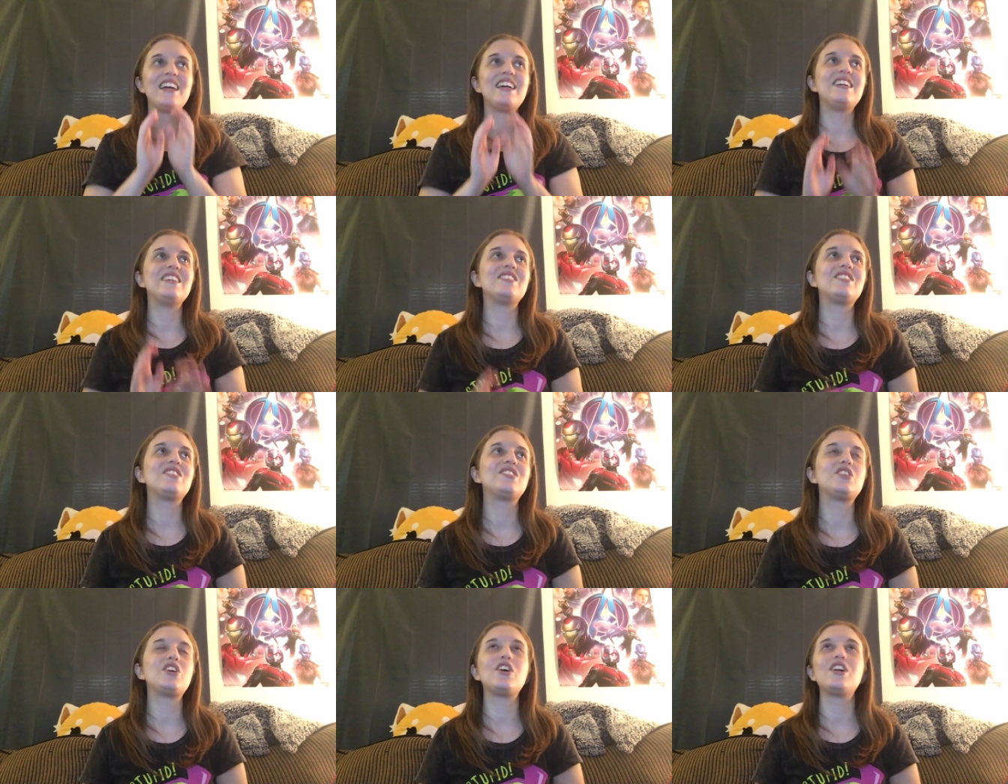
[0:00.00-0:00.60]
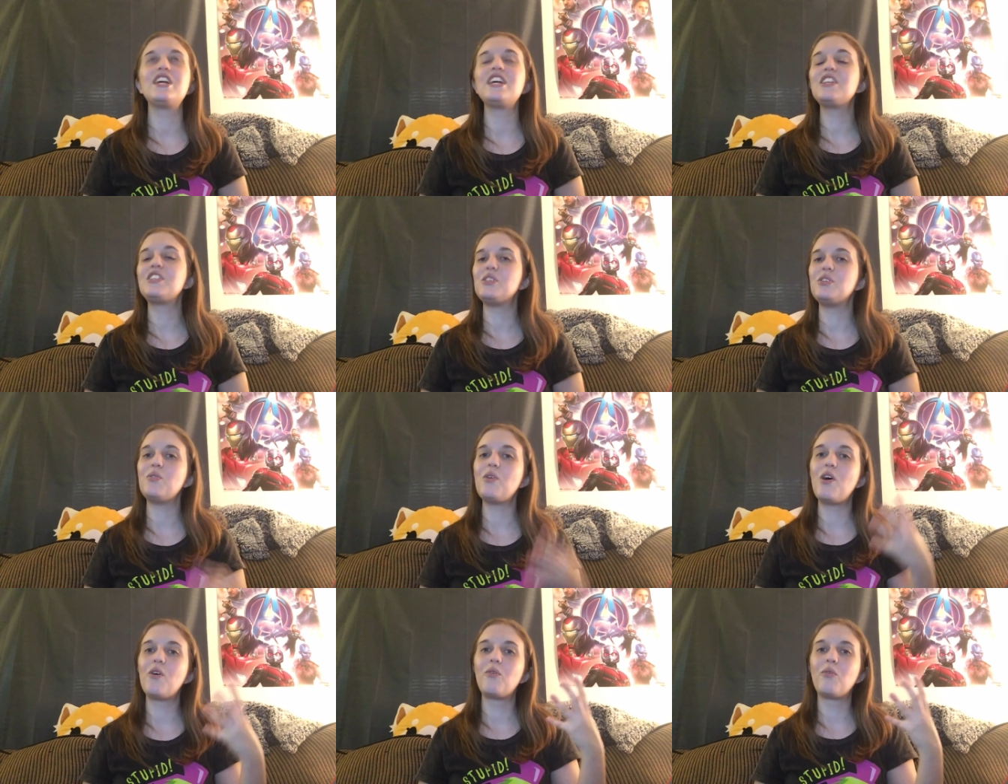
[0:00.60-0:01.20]
he's just turning
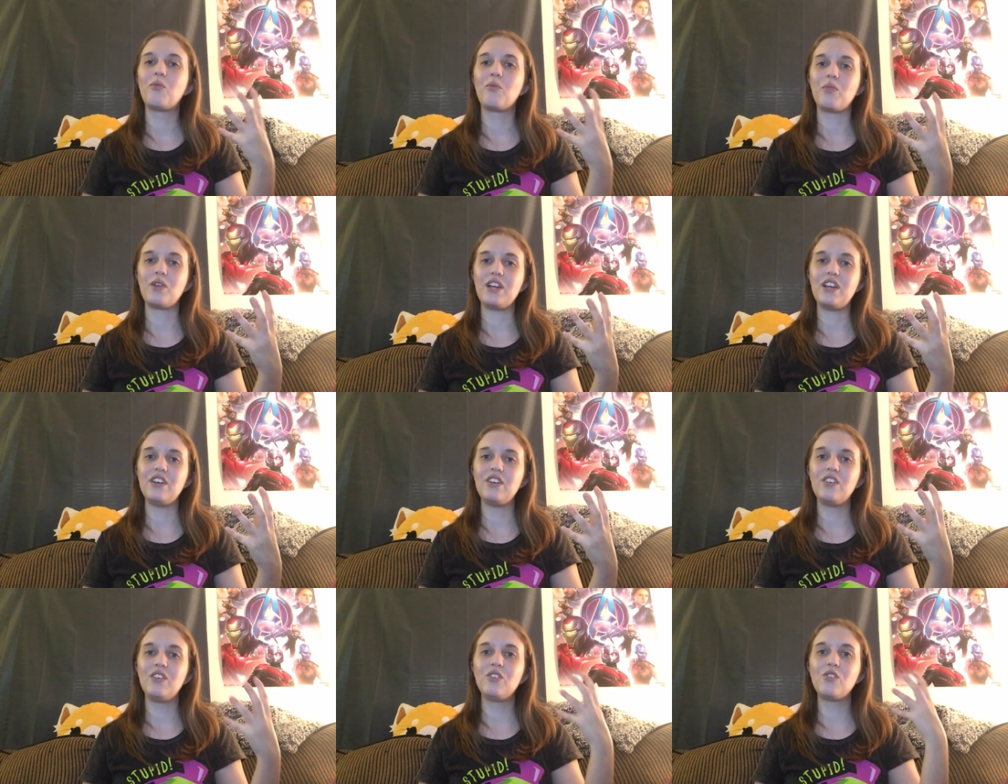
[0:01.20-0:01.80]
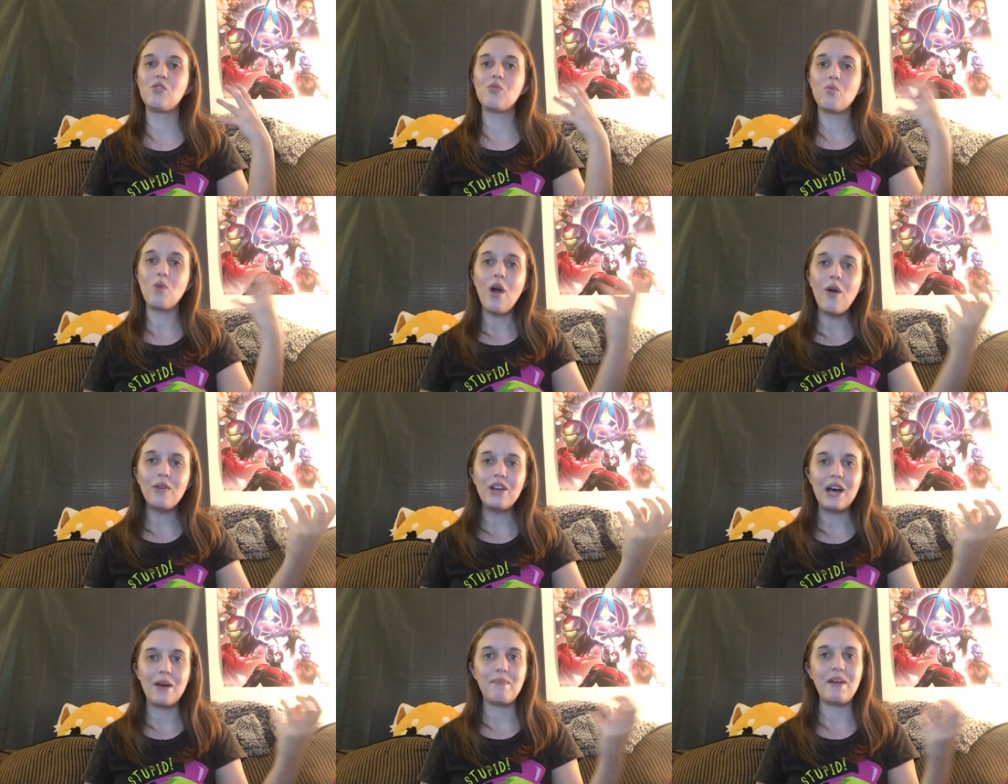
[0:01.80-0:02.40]
into a real
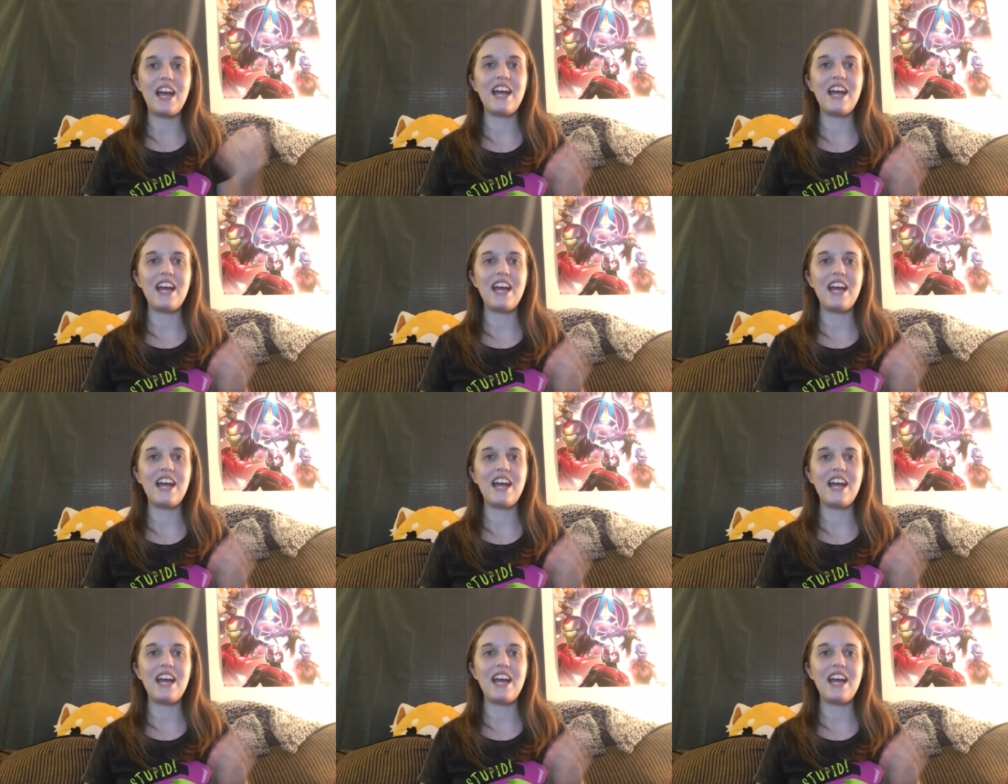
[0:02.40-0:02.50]
grown-up